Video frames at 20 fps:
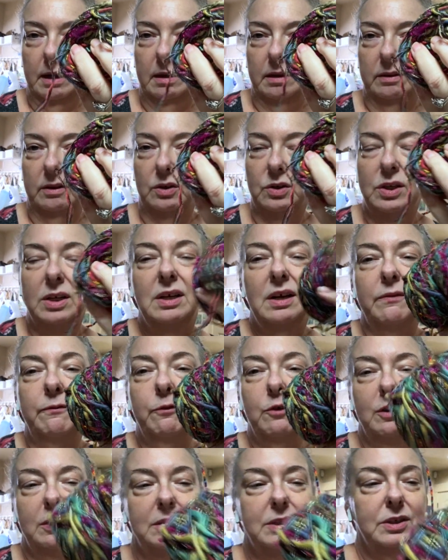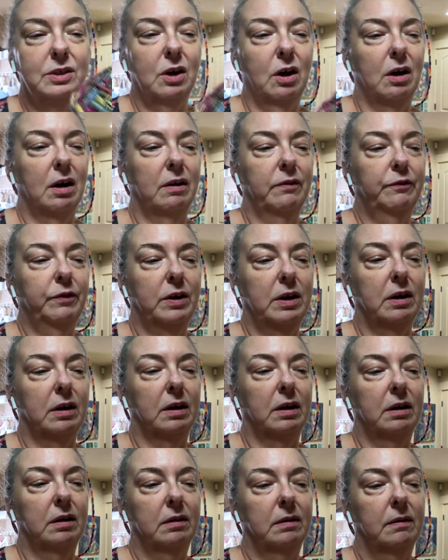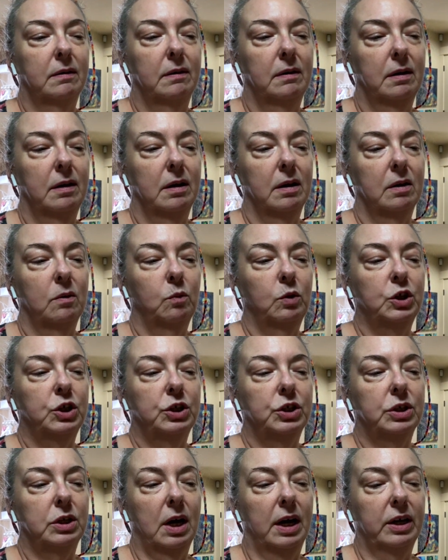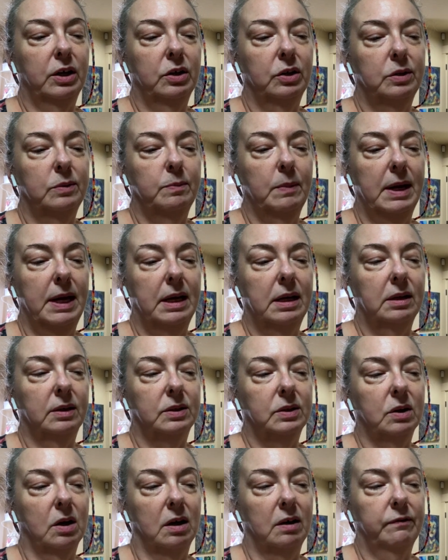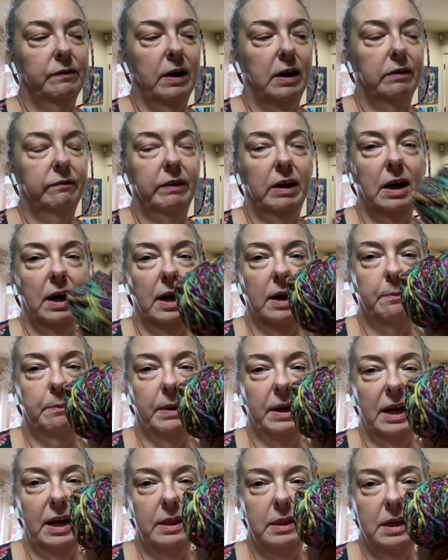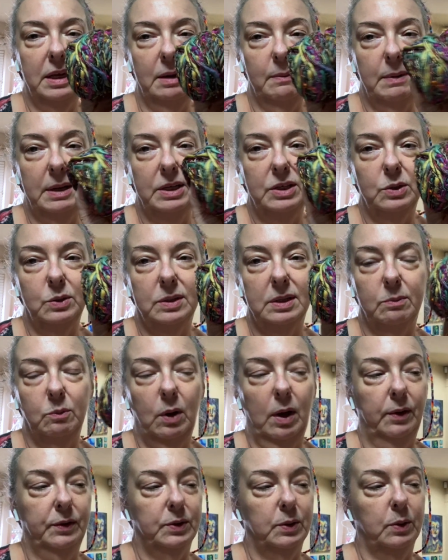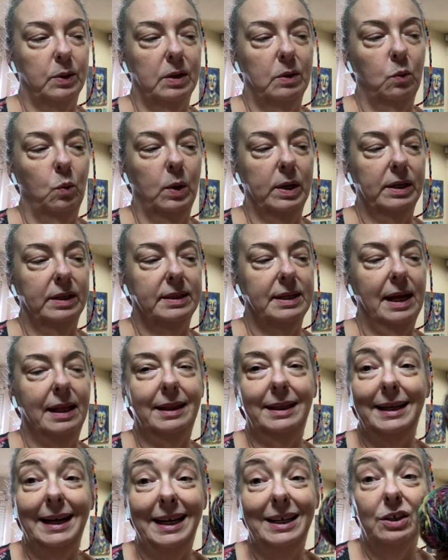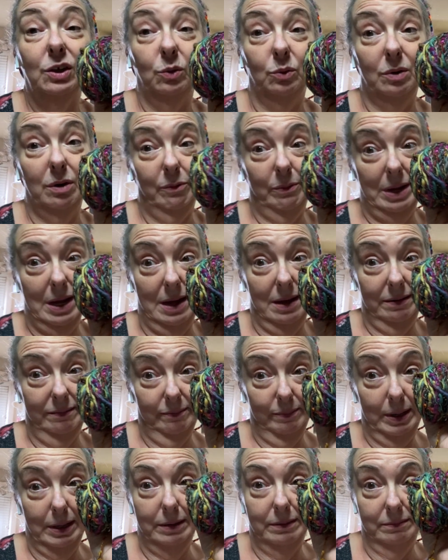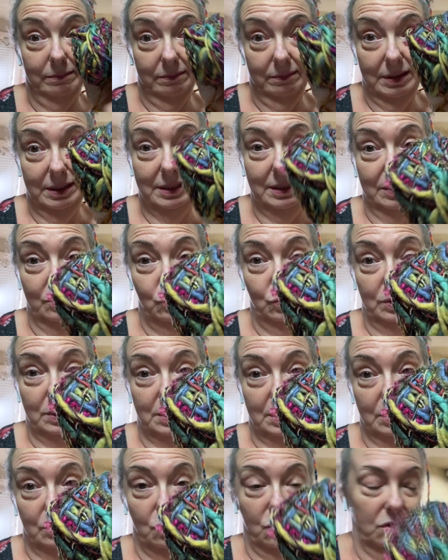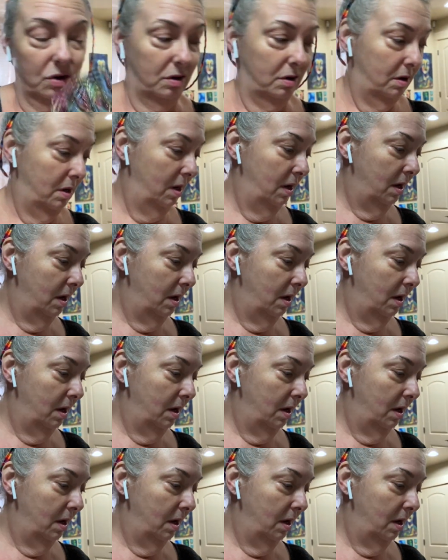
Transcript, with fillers: There's enough for a scarf here, which I could make a scarf out of it, but I think I might do something else with it. What exactly? I don't know yet, but it's interesting yarn.